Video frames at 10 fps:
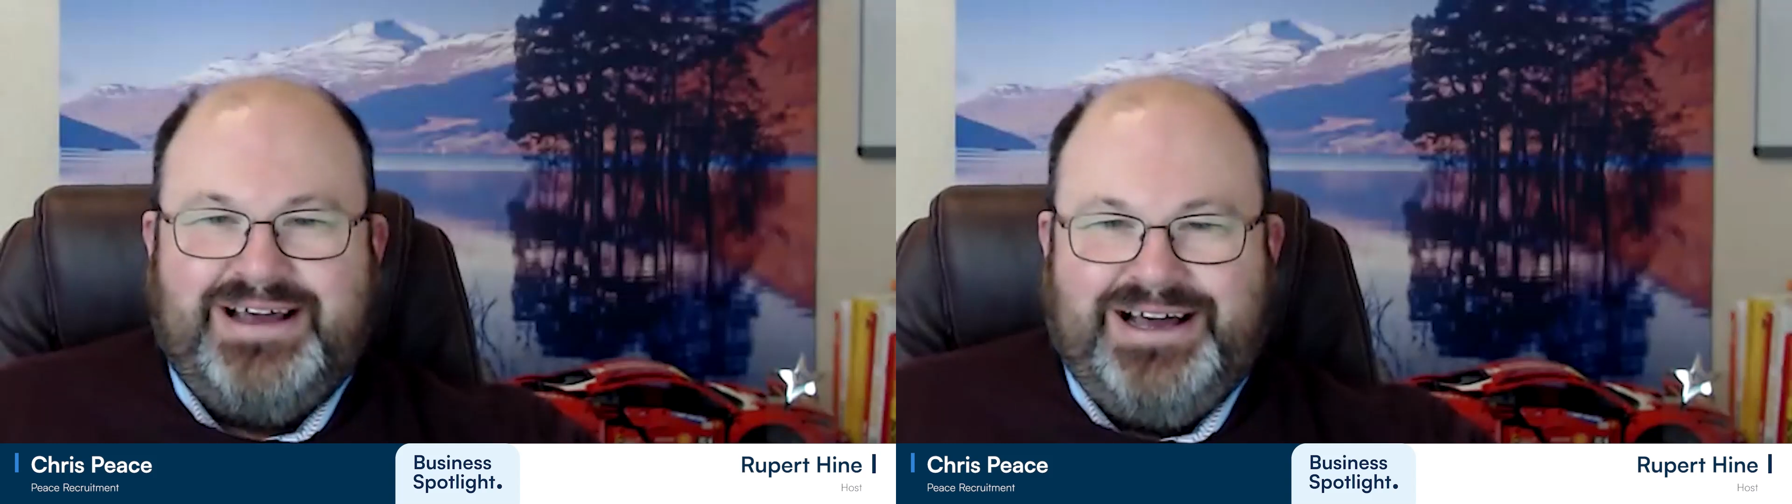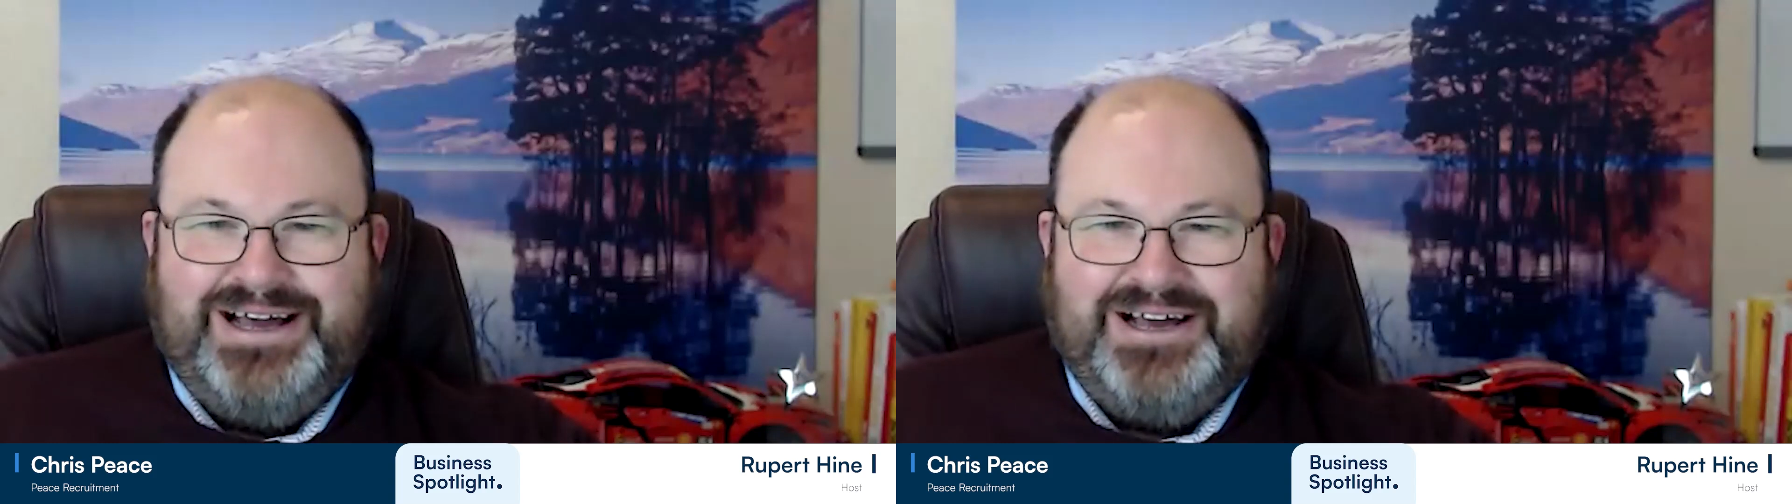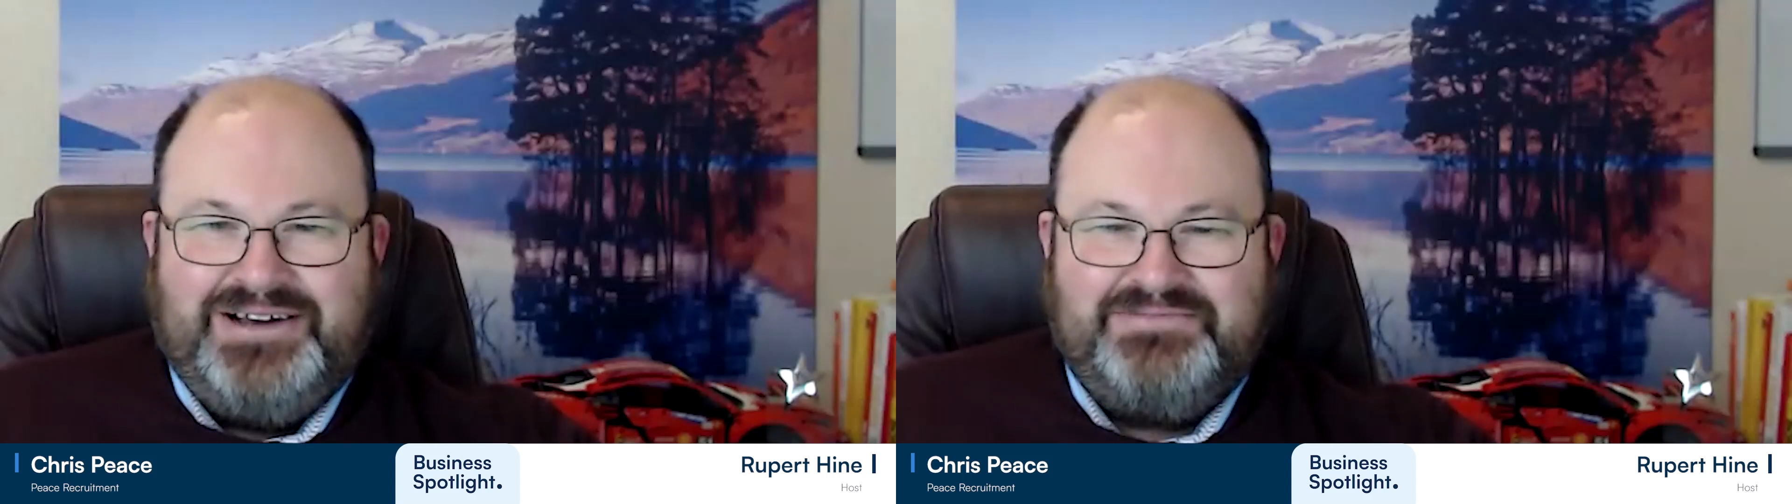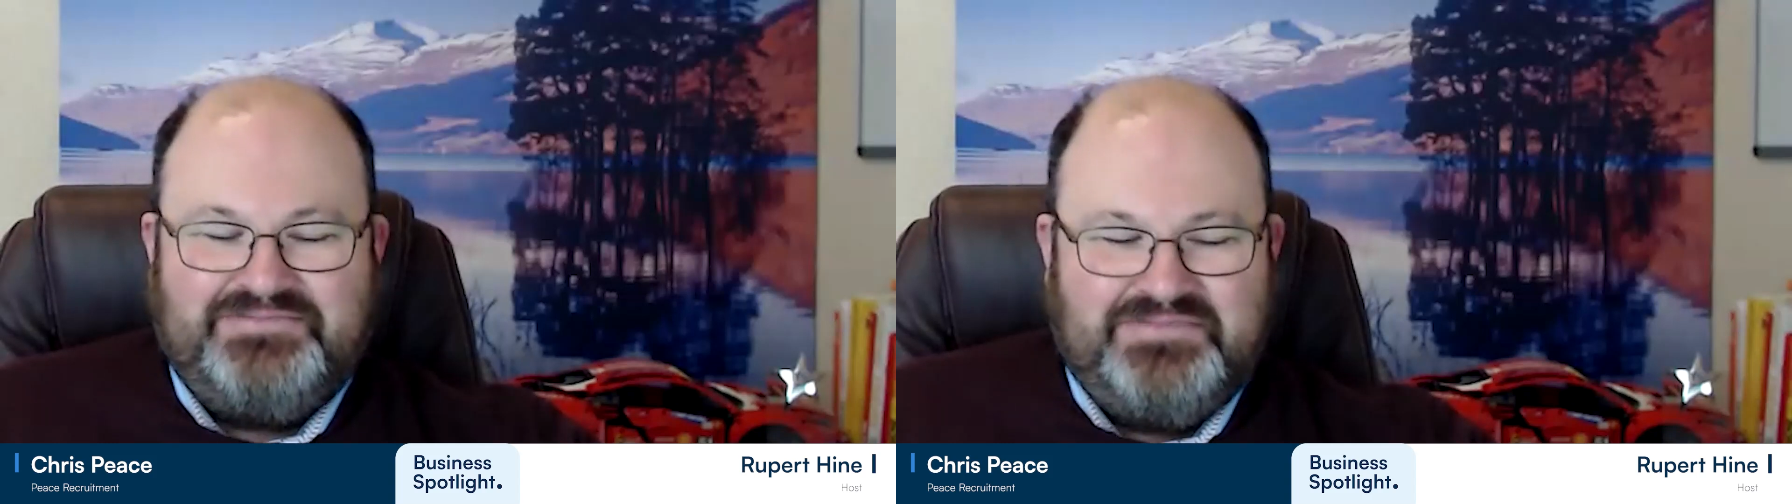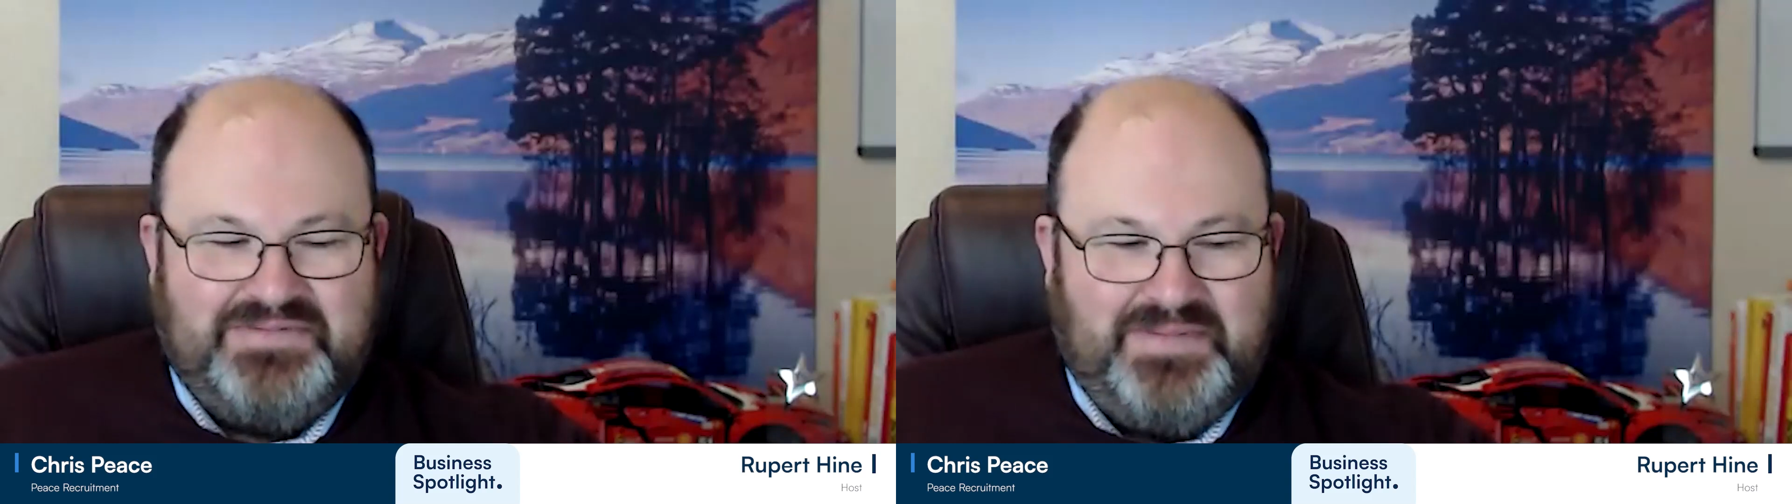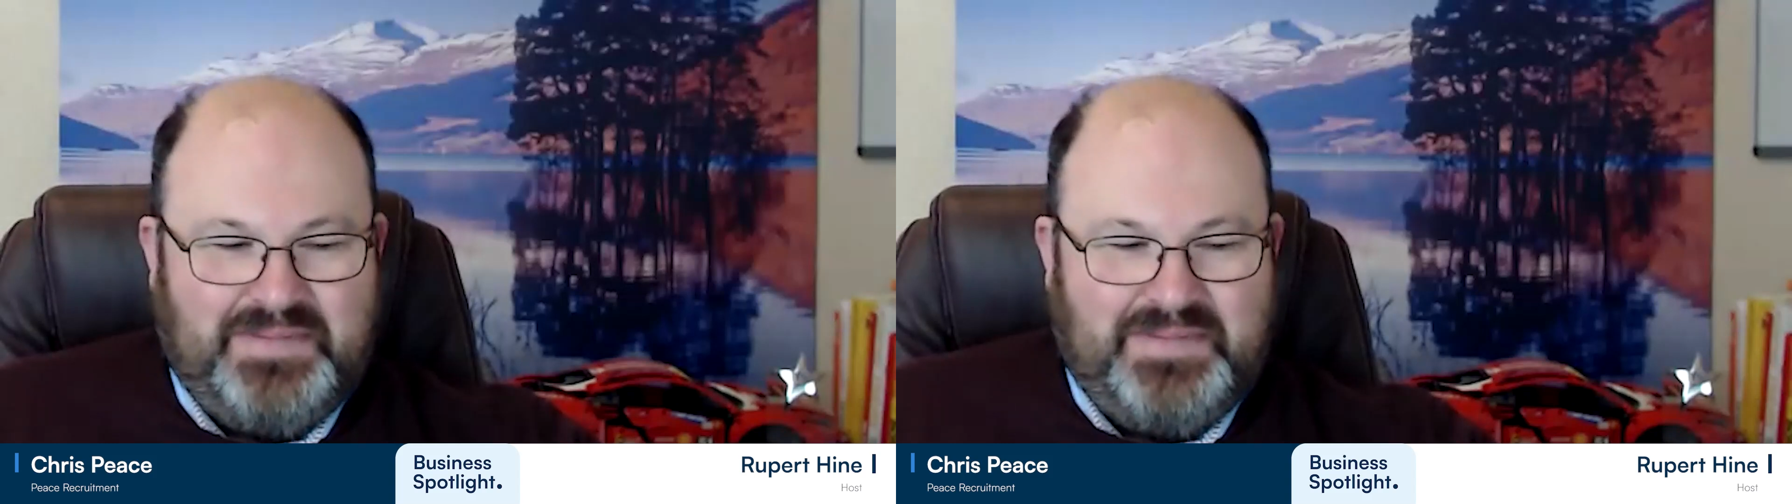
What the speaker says: uh,